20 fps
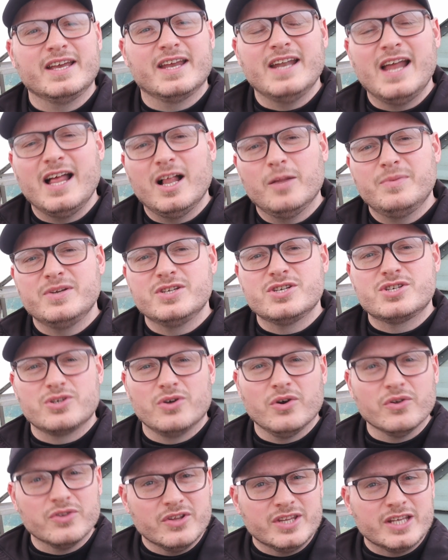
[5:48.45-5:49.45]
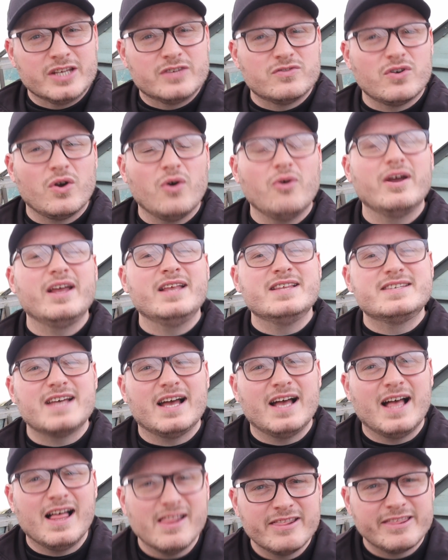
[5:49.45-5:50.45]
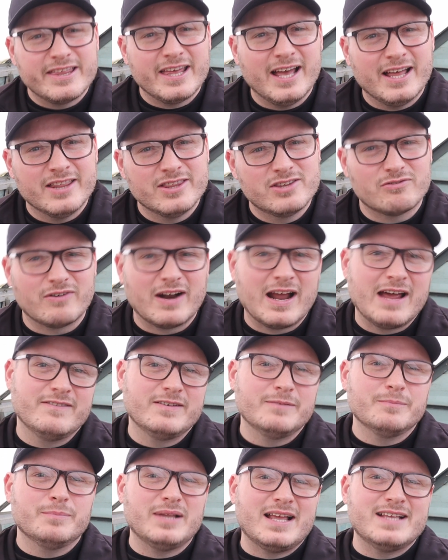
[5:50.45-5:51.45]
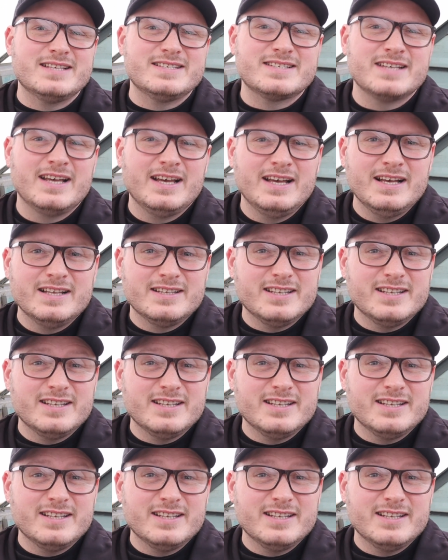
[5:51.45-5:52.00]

you can help ensure that they grow into healthy and thriving plants